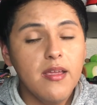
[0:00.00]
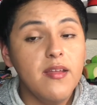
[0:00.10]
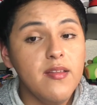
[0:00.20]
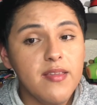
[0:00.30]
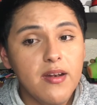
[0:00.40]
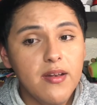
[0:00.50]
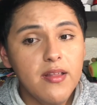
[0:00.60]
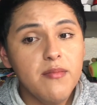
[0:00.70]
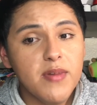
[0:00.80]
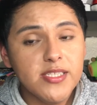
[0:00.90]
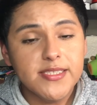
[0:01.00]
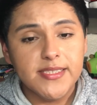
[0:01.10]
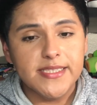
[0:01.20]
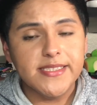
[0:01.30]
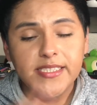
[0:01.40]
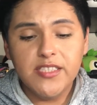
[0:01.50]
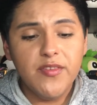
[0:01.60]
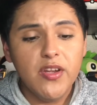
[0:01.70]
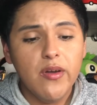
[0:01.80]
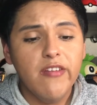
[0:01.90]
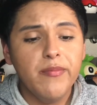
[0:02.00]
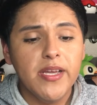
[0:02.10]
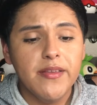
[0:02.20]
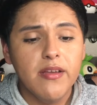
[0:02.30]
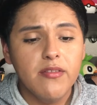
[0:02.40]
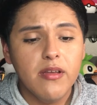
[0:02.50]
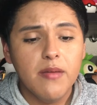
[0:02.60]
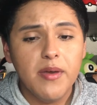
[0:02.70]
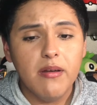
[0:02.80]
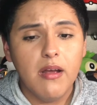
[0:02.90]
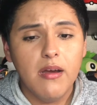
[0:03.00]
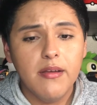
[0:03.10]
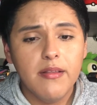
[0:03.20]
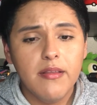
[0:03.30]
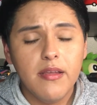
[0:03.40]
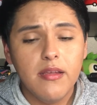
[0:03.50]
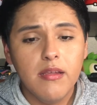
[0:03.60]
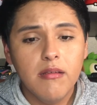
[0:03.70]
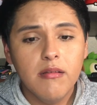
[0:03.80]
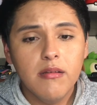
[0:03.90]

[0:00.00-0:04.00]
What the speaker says: It is Saturday, the March 6th, and this video I have planned out to come out on the